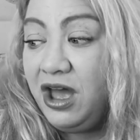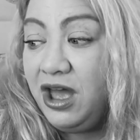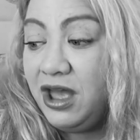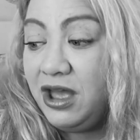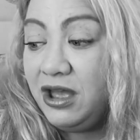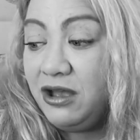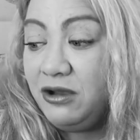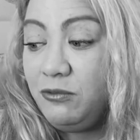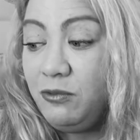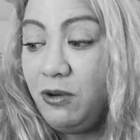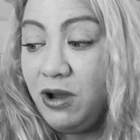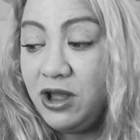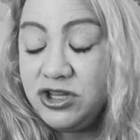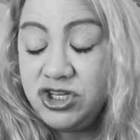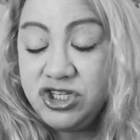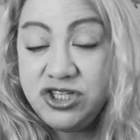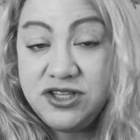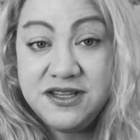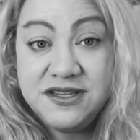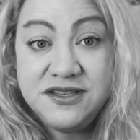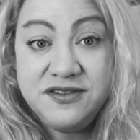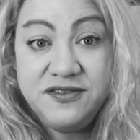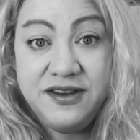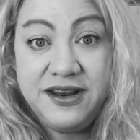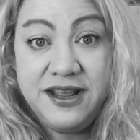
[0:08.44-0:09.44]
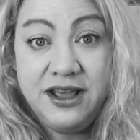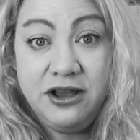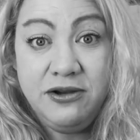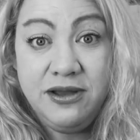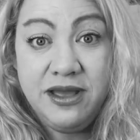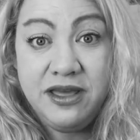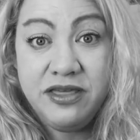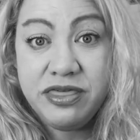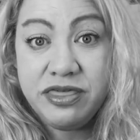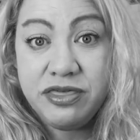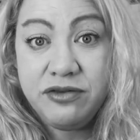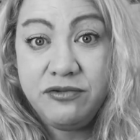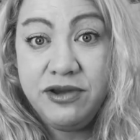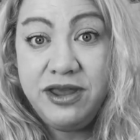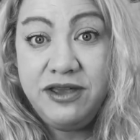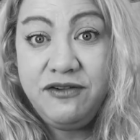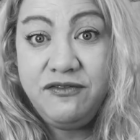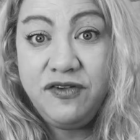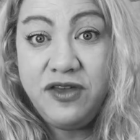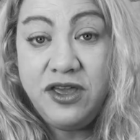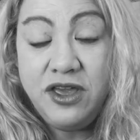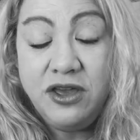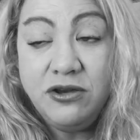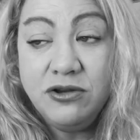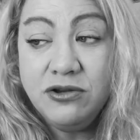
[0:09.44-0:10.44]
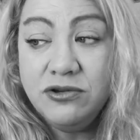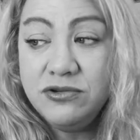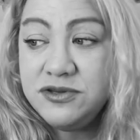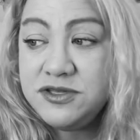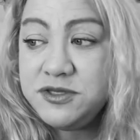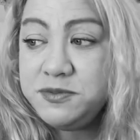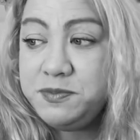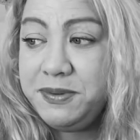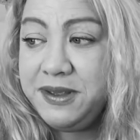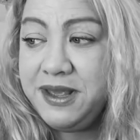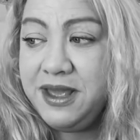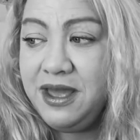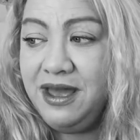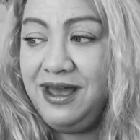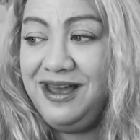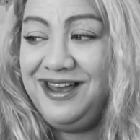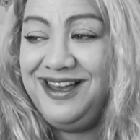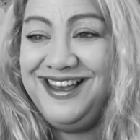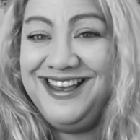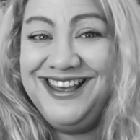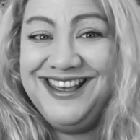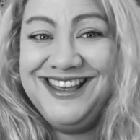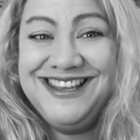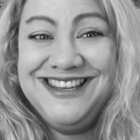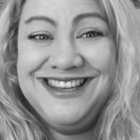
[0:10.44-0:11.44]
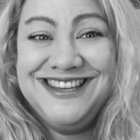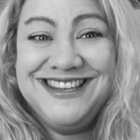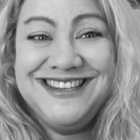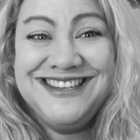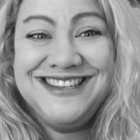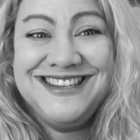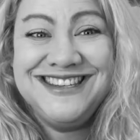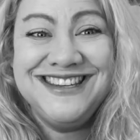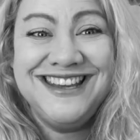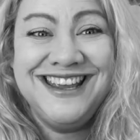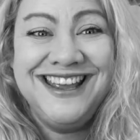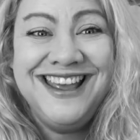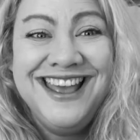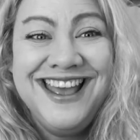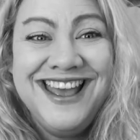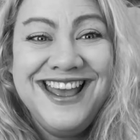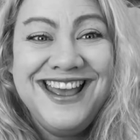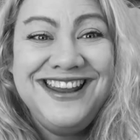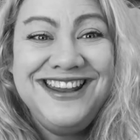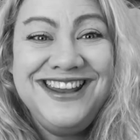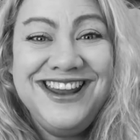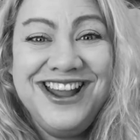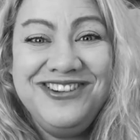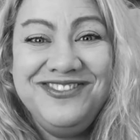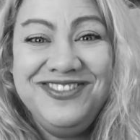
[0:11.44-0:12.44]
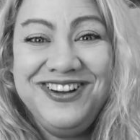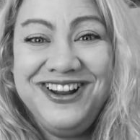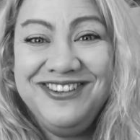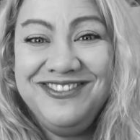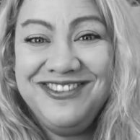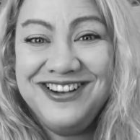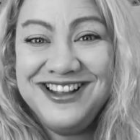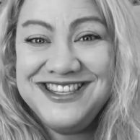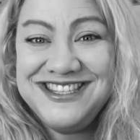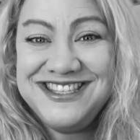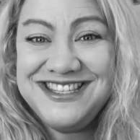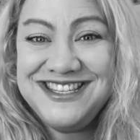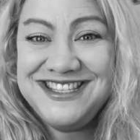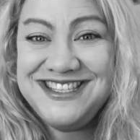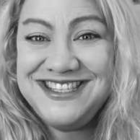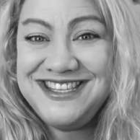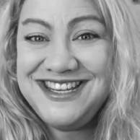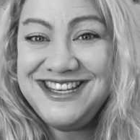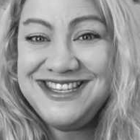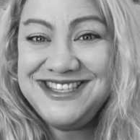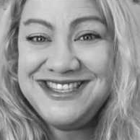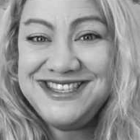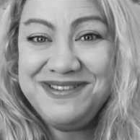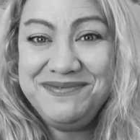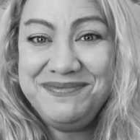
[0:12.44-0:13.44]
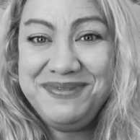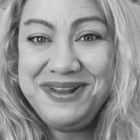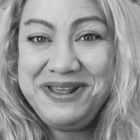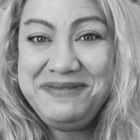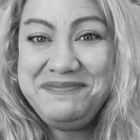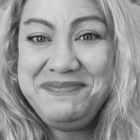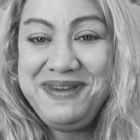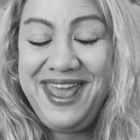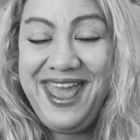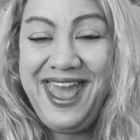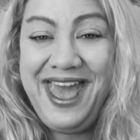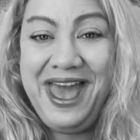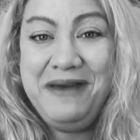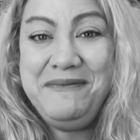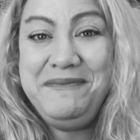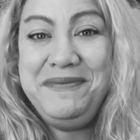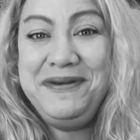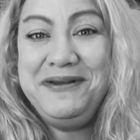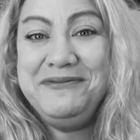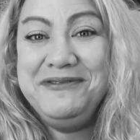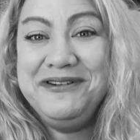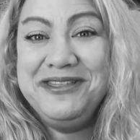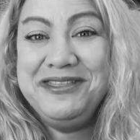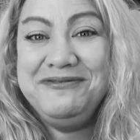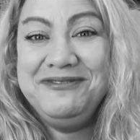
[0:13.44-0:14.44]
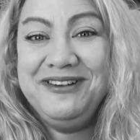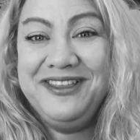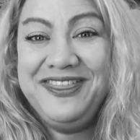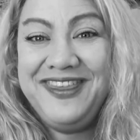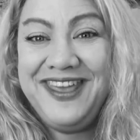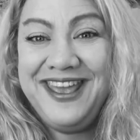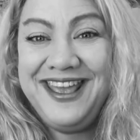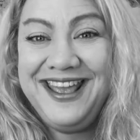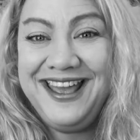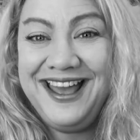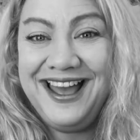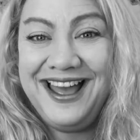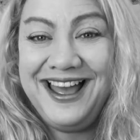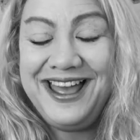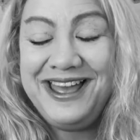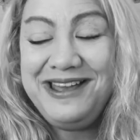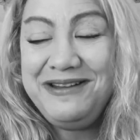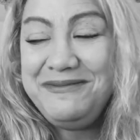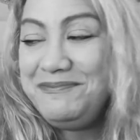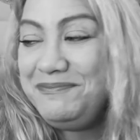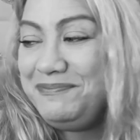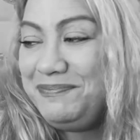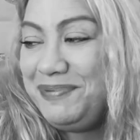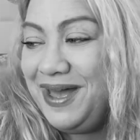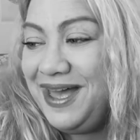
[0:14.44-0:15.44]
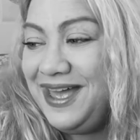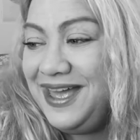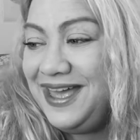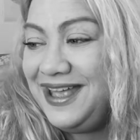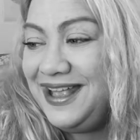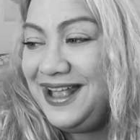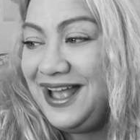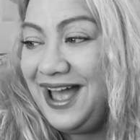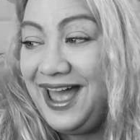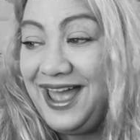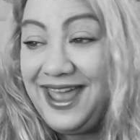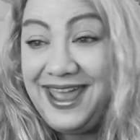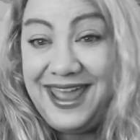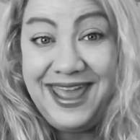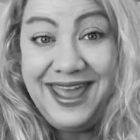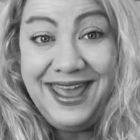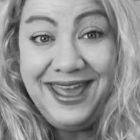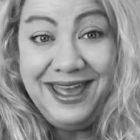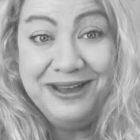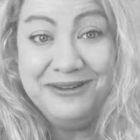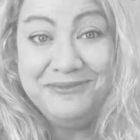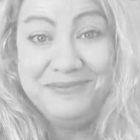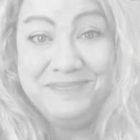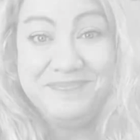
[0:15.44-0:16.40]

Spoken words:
watch this video get 3 views because nobody wants to see somebody be happy with what they got, but I am.